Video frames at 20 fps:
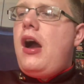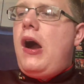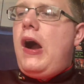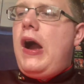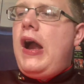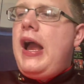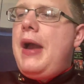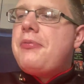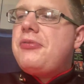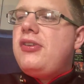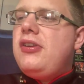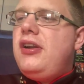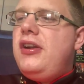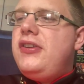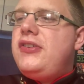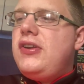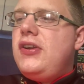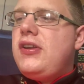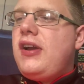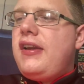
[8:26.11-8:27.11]
I absolutely
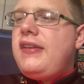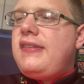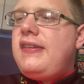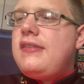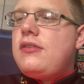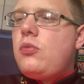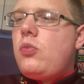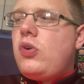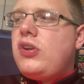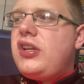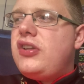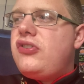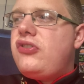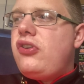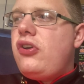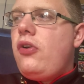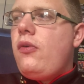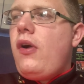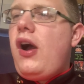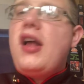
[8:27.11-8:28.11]
do like season 1 and
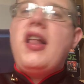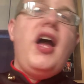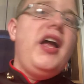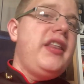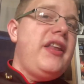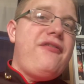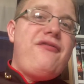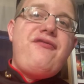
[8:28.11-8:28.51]
2. I like the